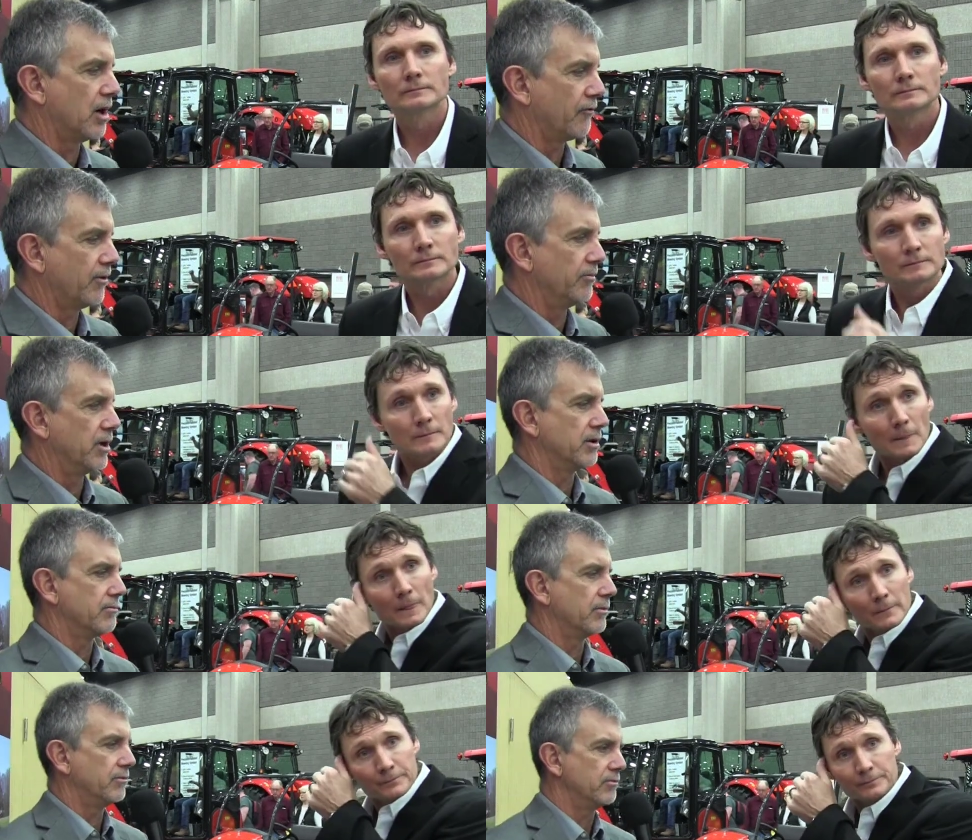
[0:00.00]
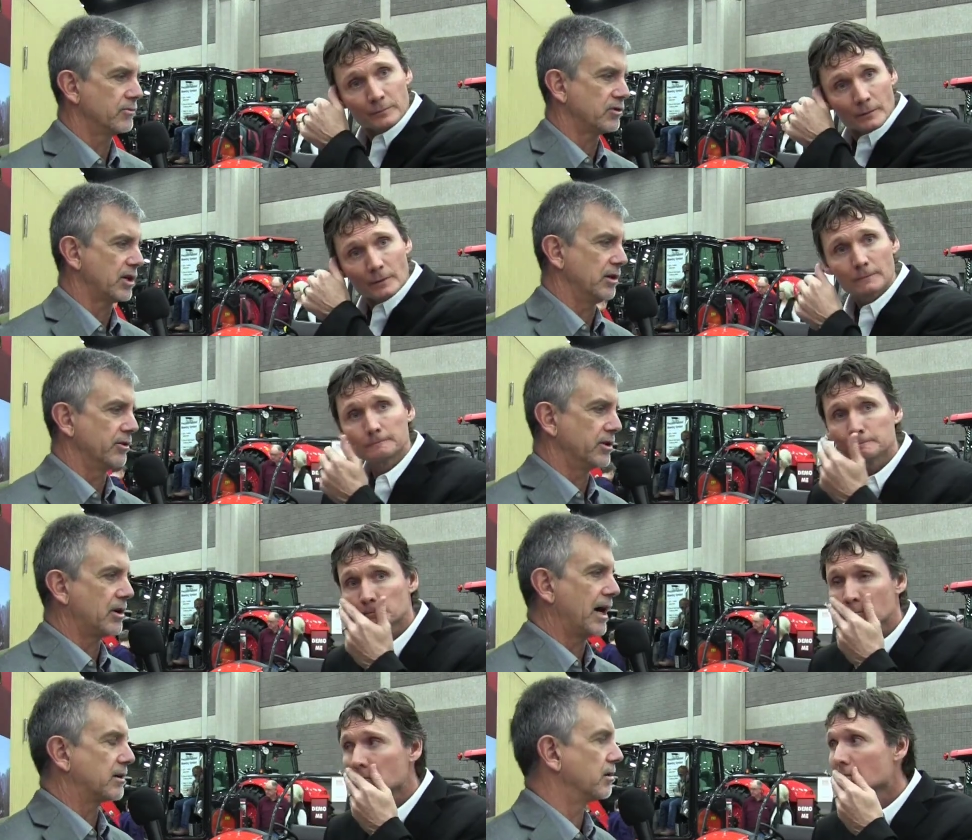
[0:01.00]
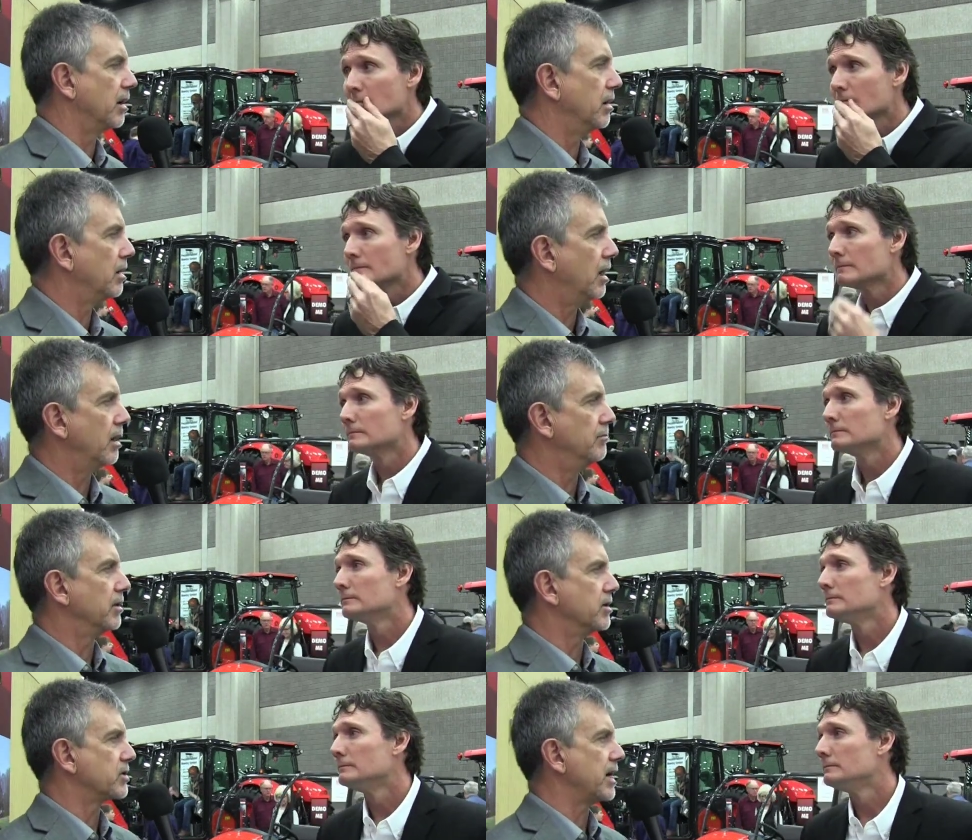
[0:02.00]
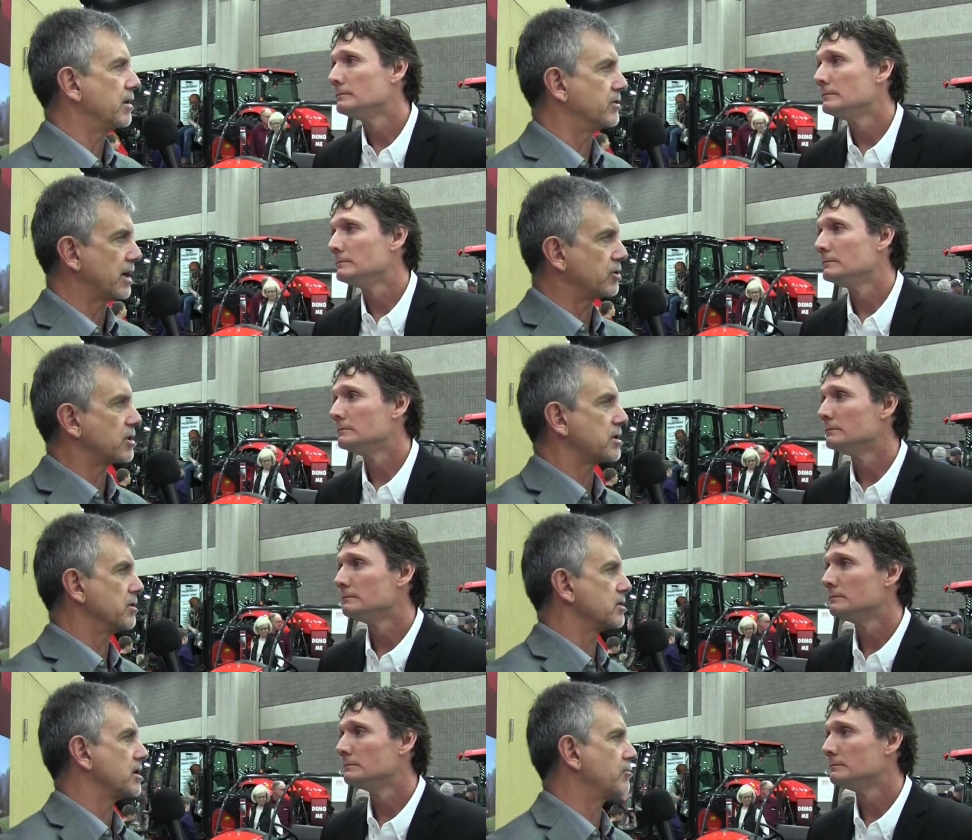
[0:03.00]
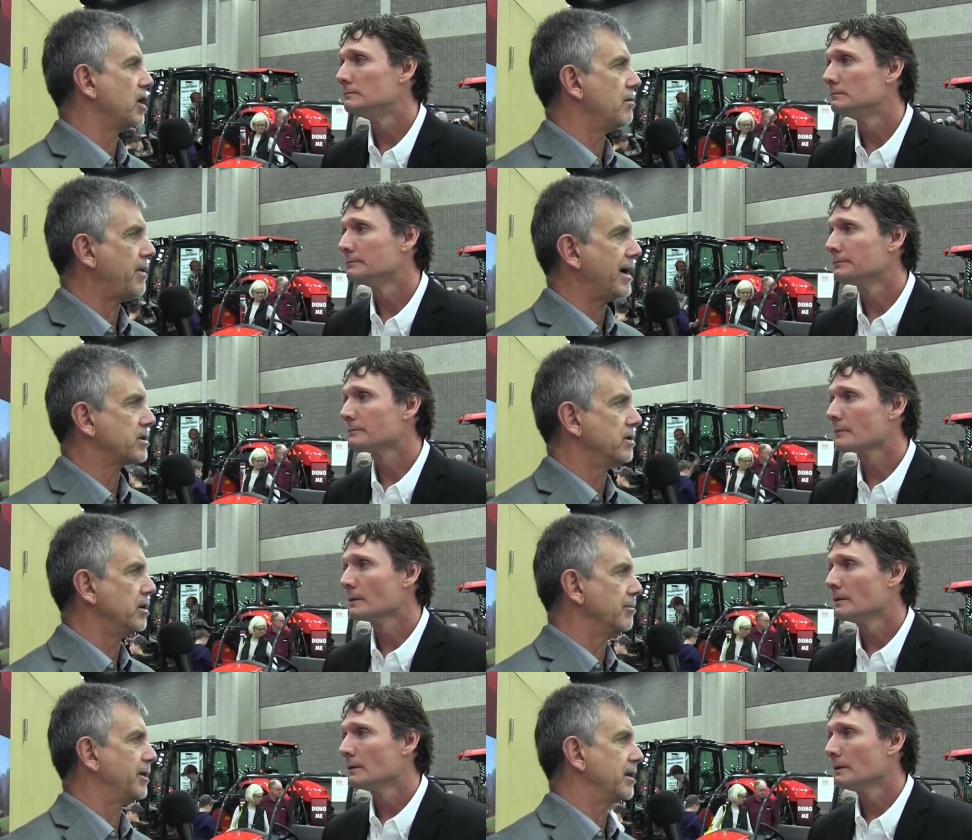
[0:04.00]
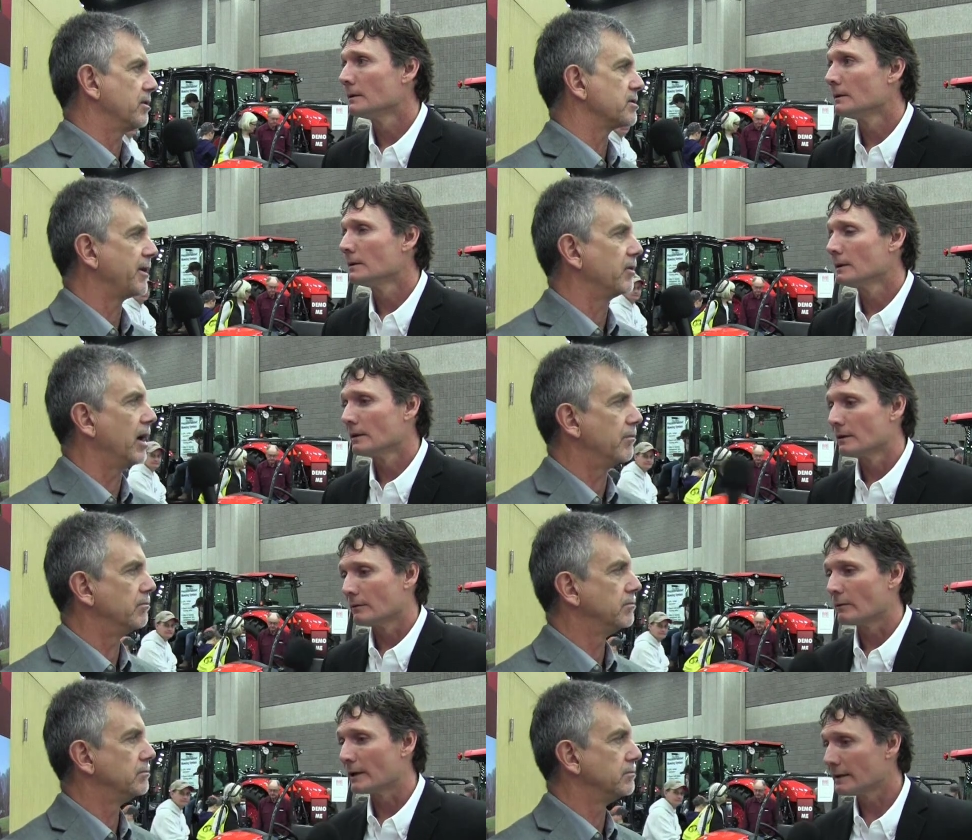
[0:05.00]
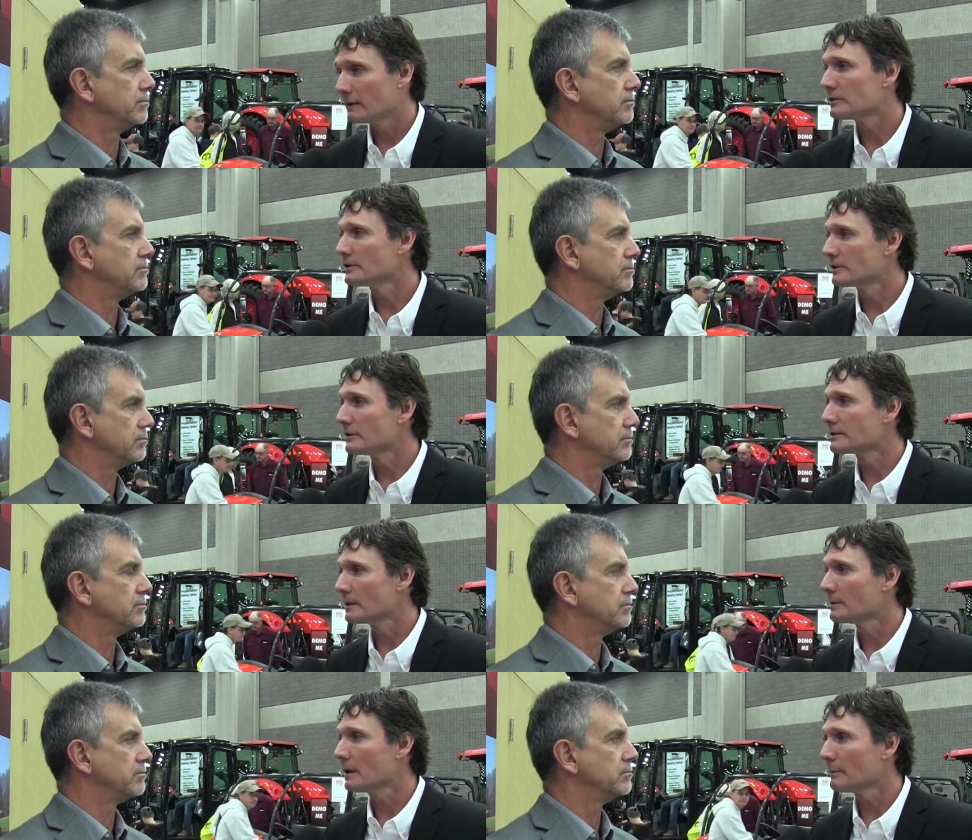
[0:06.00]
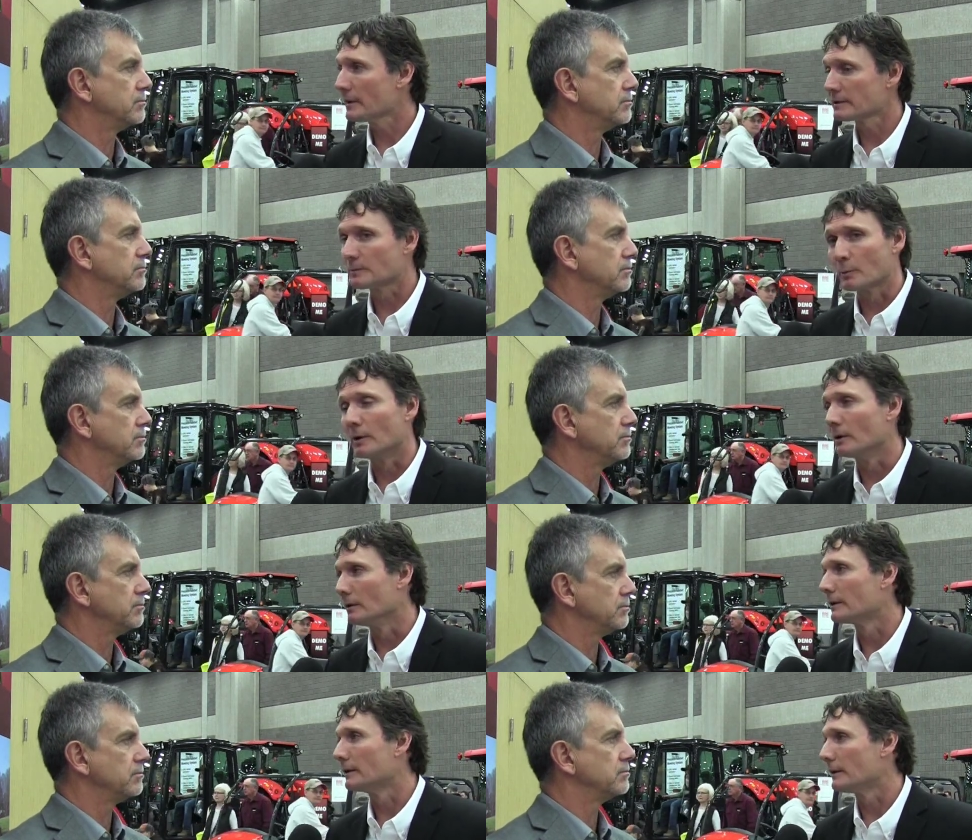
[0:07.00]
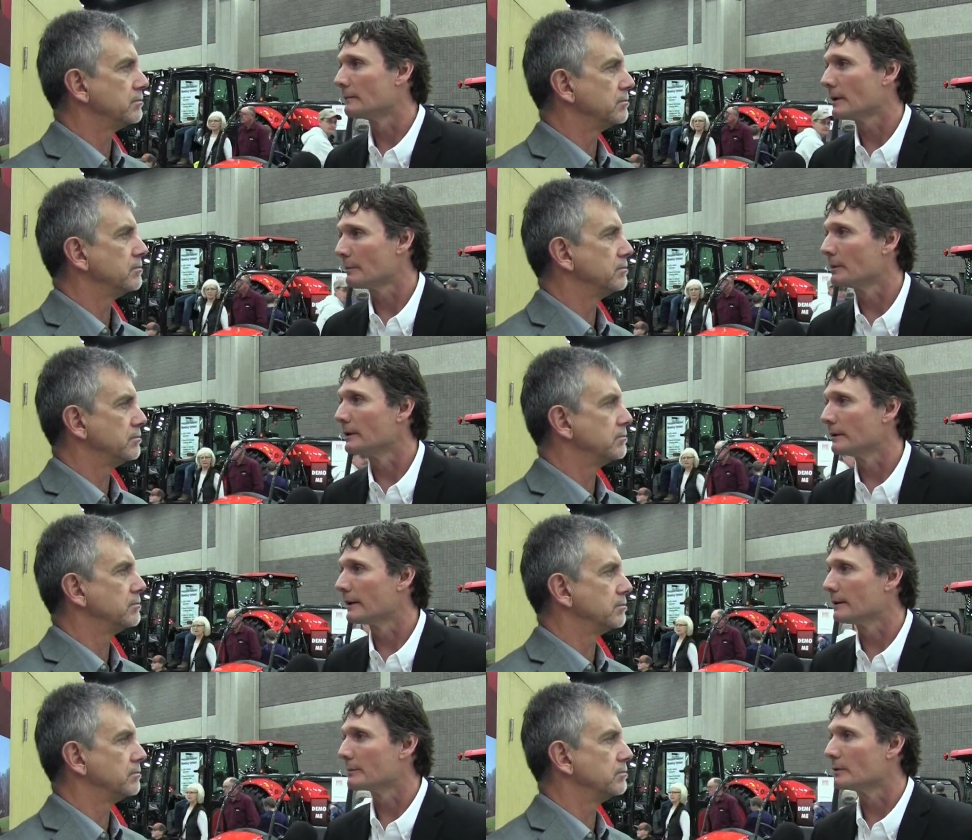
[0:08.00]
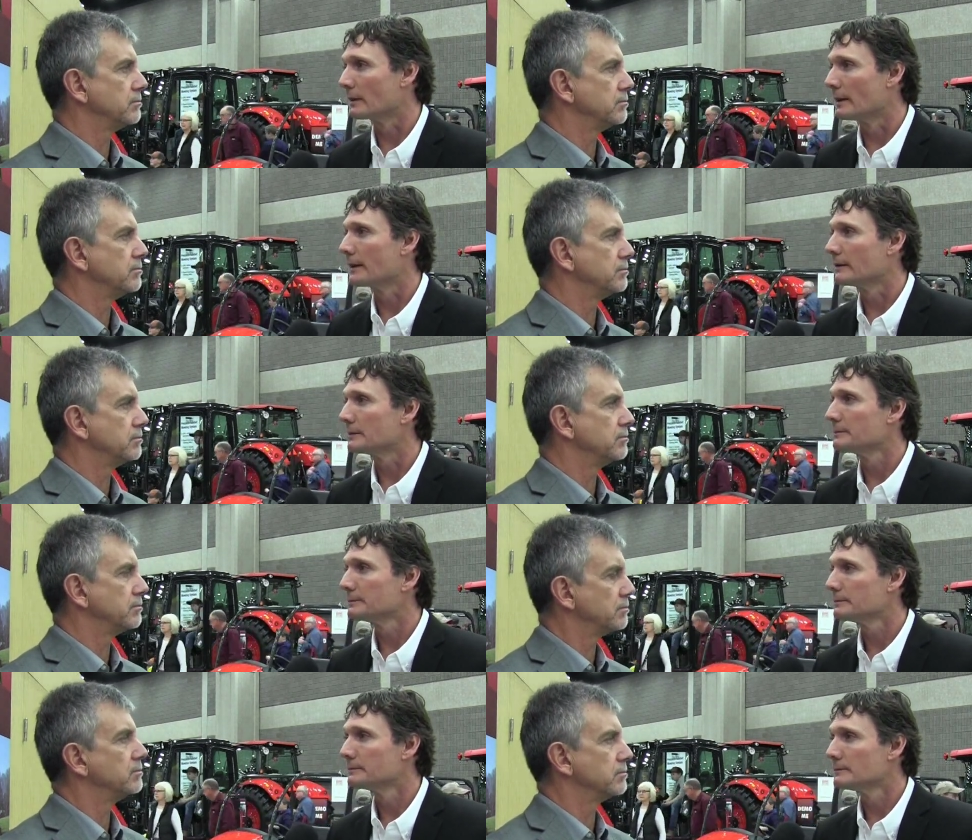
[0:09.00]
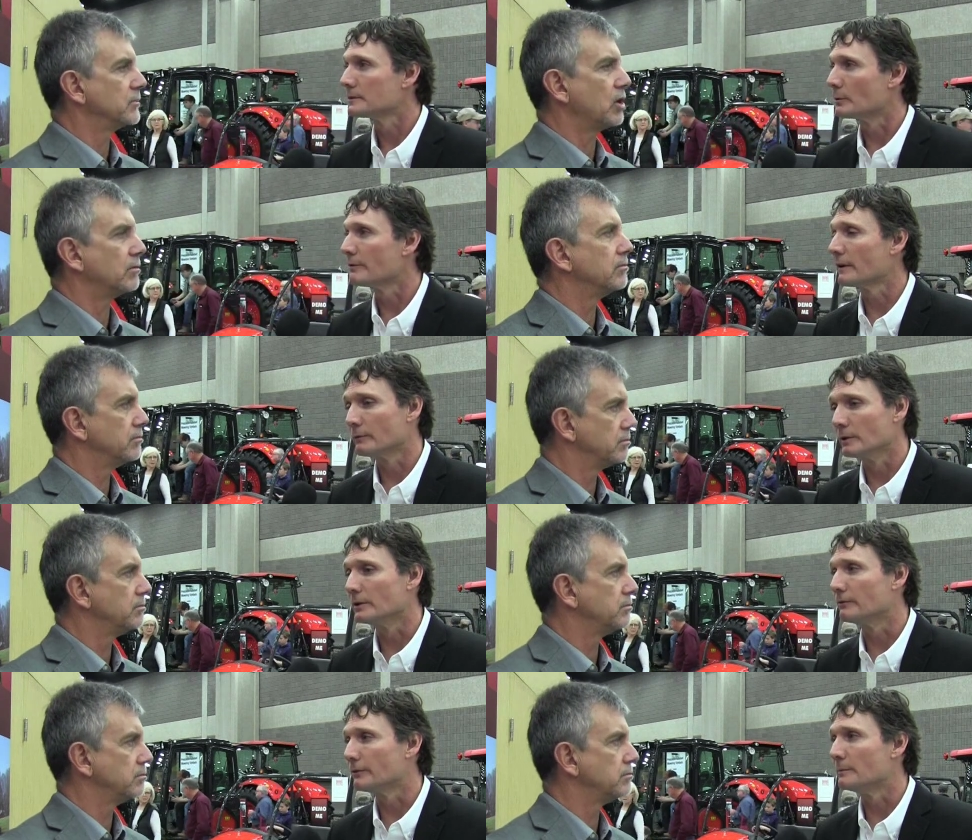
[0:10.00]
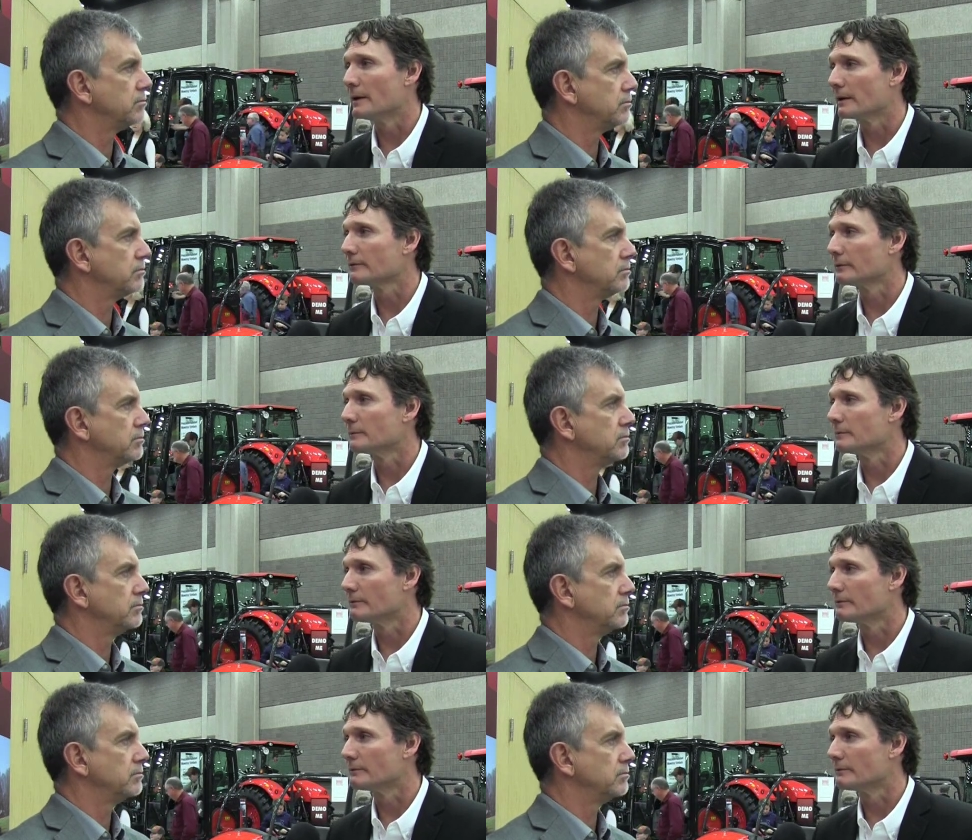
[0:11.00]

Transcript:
Speaker 1: off from the seat of the tractor uh, uh, is that is that just in the subcompacts, and do you plan to expand that?
Speaker 2: Right now, it's just in the subcompacts, but we are looking at, at bringing that up through the lineup. So we've had really good feedback from